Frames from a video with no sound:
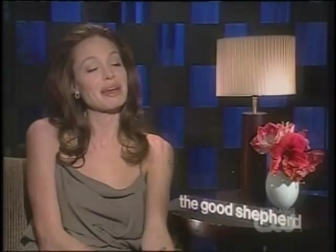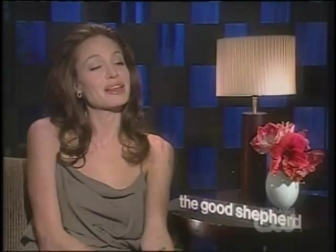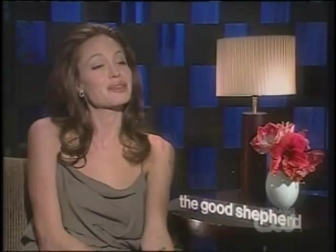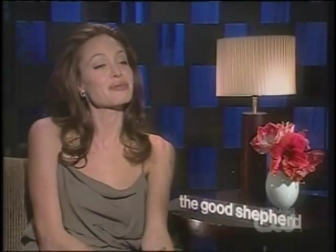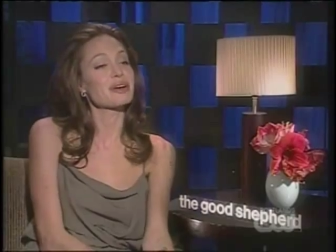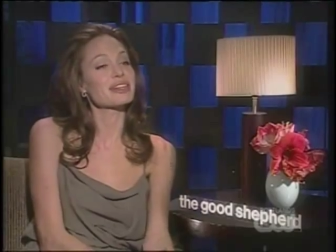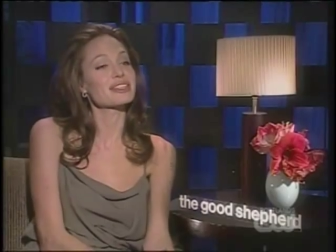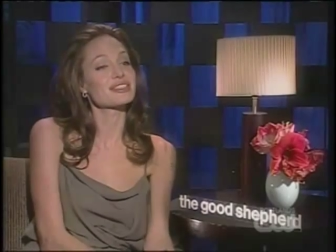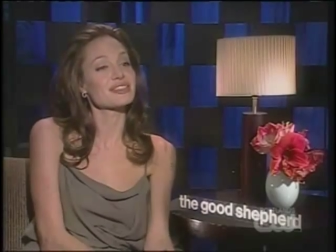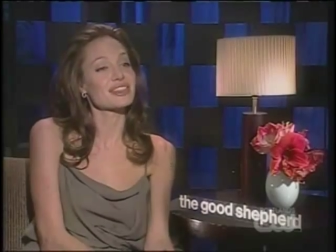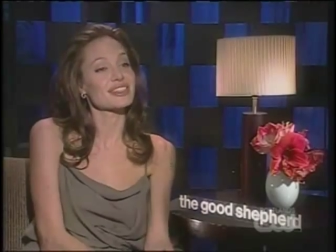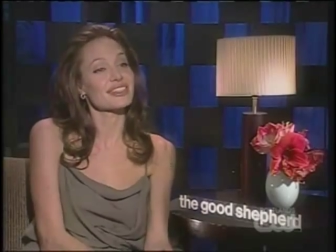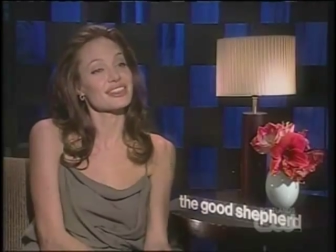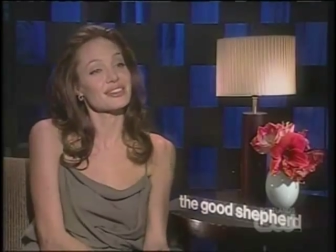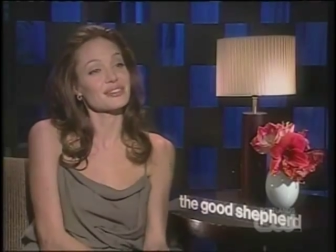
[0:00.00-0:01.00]
make the best of
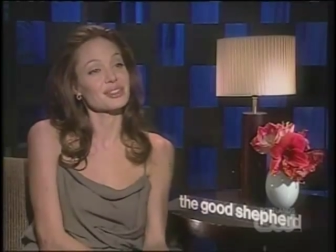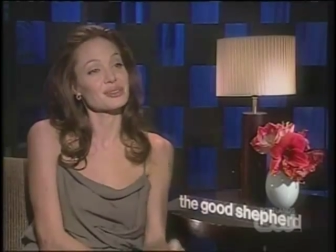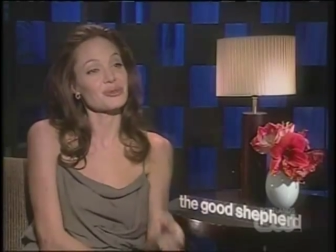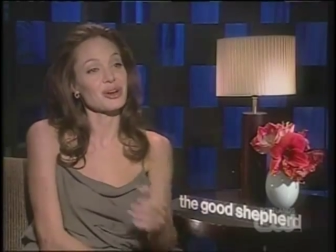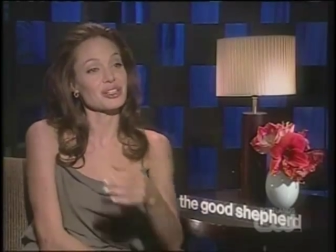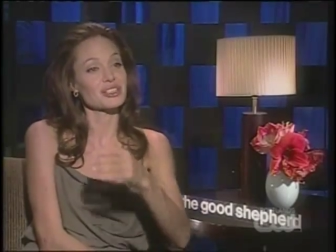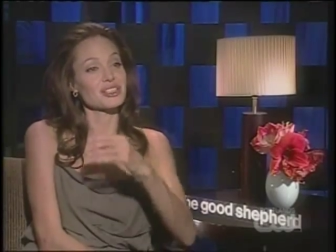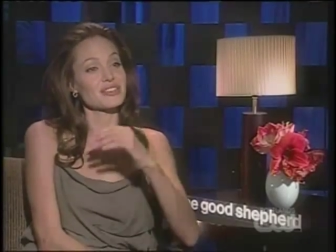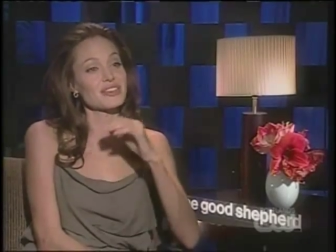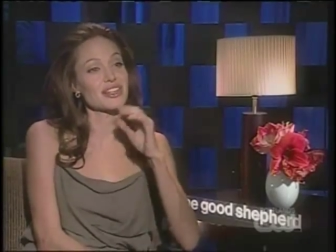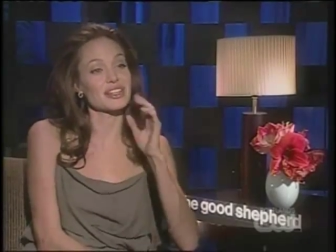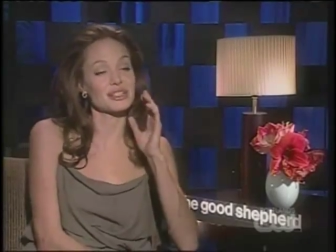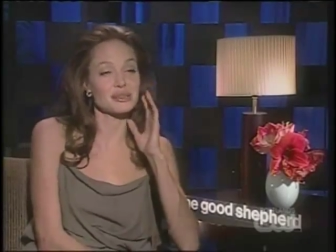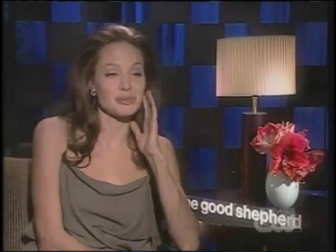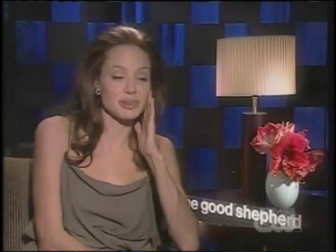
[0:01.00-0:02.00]
it. Let's watch
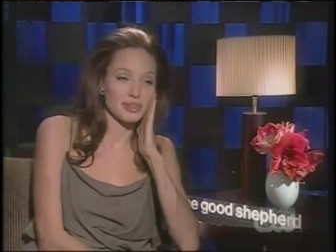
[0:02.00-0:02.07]
TV,